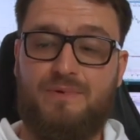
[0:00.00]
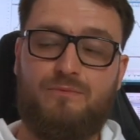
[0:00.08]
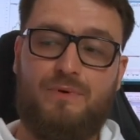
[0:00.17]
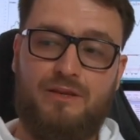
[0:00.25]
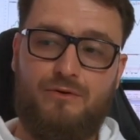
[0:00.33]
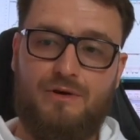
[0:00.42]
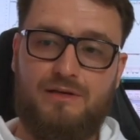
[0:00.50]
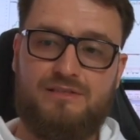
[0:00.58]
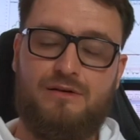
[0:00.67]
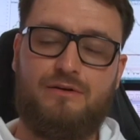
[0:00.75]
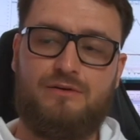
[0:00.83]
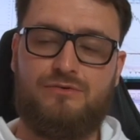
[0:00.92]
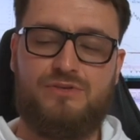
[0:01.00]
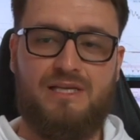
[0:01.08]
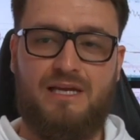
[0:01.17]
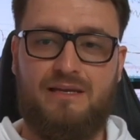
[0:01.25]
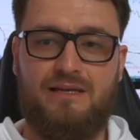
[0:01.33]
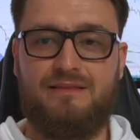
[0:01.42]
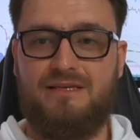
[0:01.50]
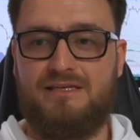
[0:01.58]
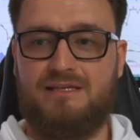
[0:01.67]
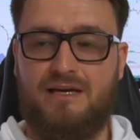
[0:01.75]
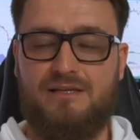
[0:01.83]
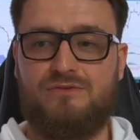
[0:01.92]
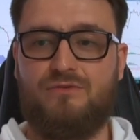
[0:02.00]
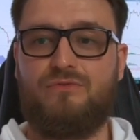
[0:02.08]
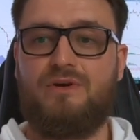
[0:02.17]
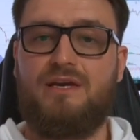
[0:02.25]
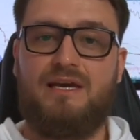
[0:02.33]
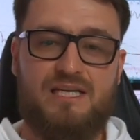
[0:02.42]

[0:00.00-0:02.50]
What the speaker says: but when you start understanding these kinds of